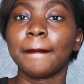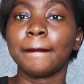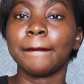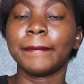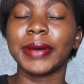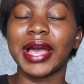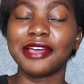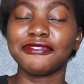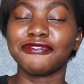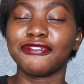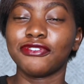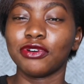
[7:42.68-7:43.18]

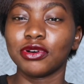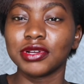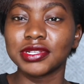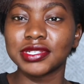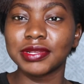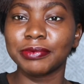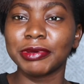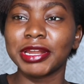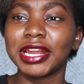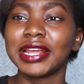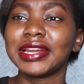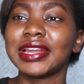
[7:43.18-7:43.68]
by force.
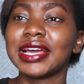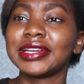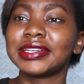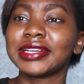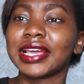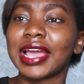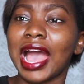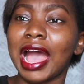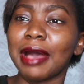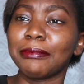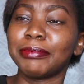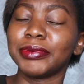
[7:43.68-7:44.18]
But then that
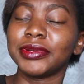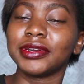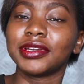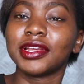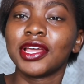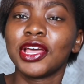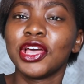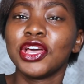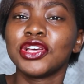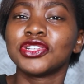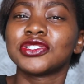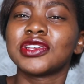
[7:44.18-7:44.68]
didn't happen.
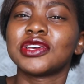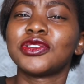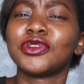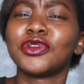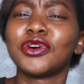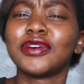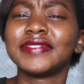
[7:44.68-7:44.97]
So I don't